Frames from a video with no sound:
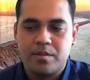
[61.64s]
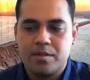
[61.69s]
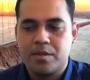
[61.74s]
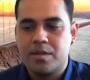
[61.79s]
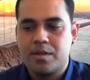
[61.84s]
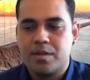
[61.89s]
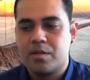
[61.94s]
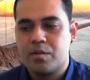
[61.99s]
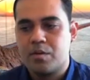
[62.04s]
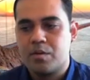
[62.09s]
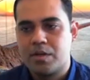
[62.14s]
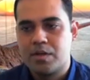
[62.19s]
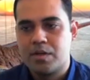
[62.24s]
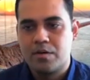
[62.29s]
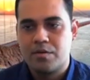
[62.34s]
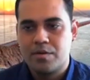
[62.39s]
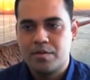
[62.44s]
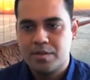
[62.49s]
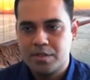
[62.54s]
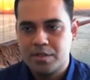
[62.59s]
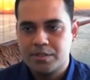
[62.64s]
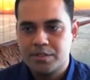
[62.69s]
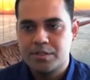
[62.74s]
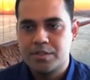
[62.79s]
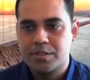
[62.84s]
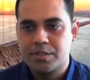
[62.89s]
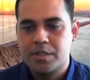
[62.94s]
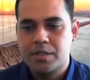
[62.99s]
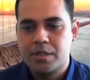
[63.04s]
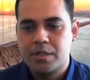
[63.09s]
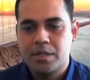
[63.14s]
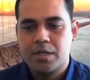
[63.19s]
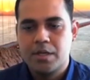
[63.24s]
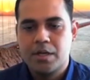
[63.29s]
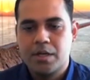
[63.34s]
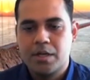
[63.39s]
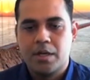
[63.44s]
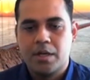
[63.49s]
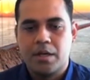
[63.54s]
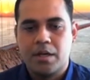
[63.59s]
the historical research
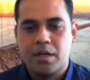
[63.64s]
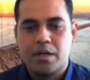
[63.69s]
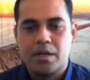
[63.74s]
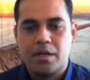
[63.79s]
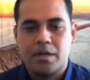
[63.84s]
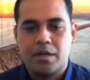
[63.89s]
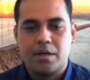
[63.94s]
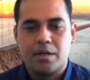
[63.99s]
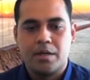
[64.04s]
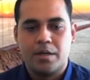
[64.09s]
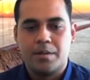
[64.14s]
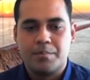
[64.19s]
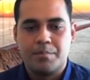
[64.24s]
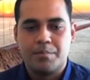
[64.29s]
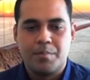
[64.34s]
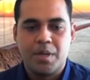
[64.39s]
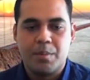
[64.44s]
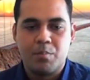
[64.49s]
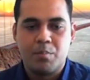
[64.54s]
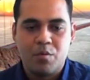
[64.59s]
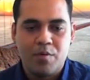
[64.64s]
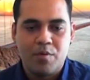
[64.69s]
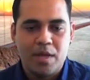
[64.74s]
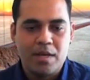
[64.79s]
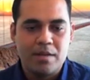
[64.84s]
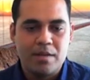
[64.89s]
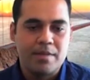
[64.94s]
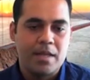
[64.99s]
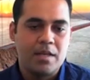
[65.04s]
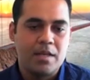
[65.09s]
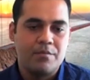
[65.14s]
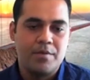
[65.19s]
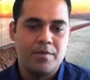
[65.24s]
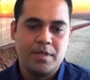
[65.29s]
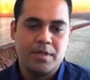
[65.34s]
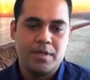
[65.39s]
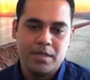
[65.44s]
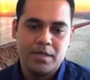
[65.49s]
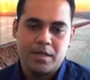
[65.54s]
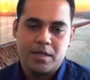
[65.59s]
by providing scientific
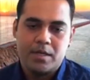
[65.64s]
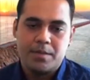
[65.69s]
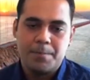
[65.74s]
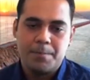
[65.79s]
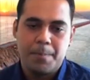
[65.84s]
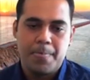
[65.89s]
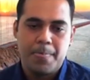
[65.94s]
data.